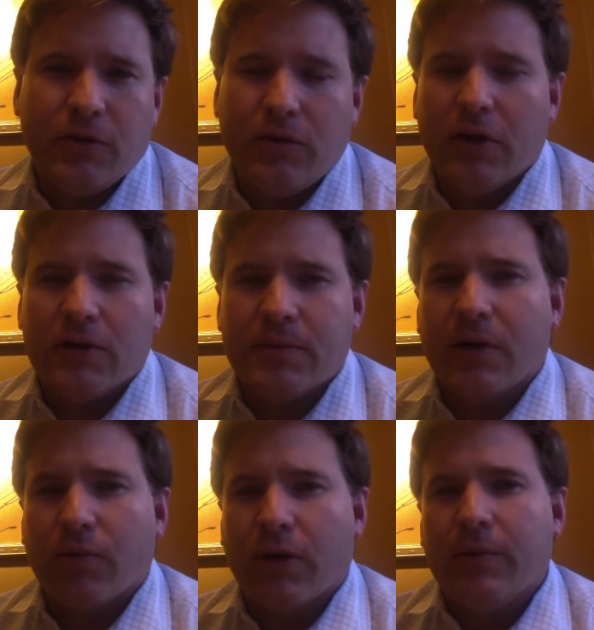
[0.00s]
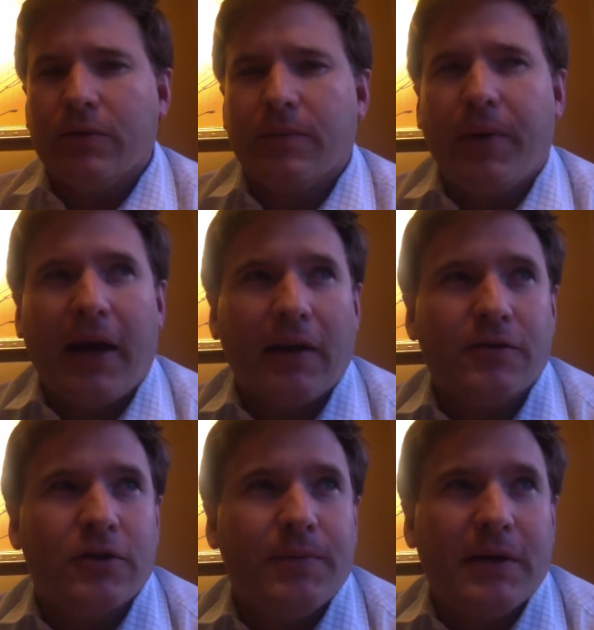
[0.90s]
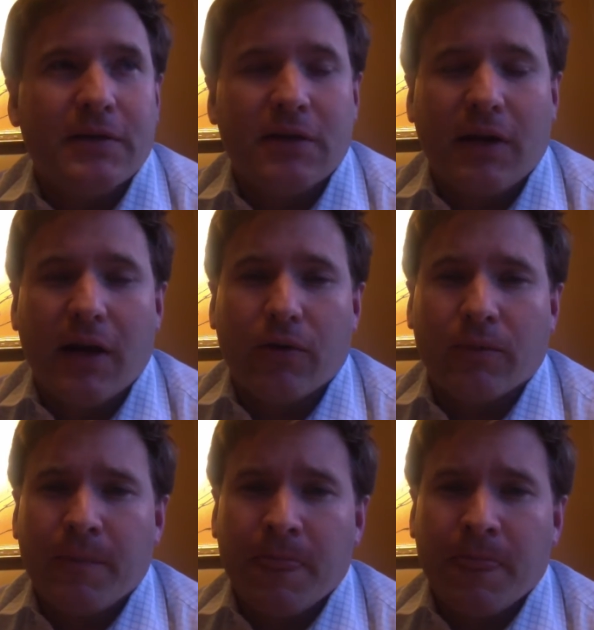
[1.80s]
who knows, but then we're able to package those pieces together.